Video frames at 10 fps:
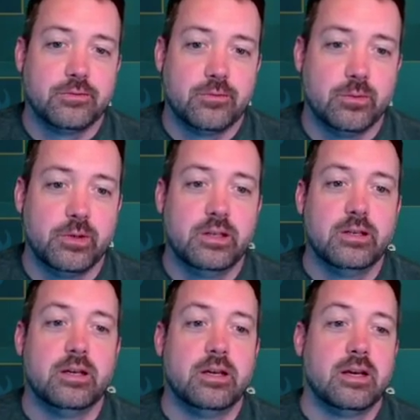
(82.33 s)
for me
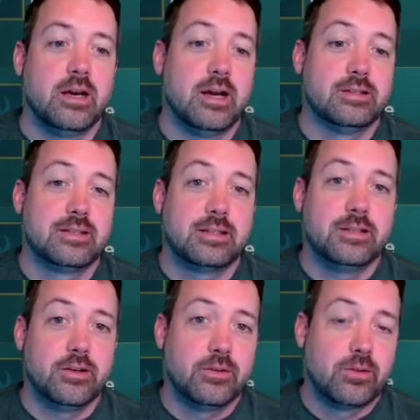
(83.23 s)
uh, to
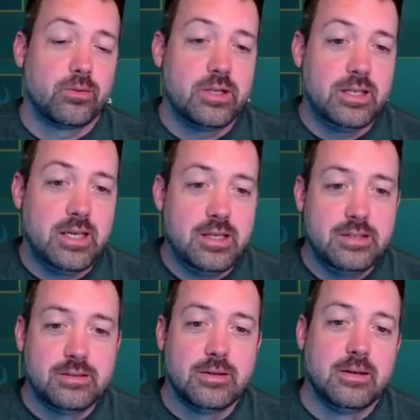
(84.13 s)
clear the three keys.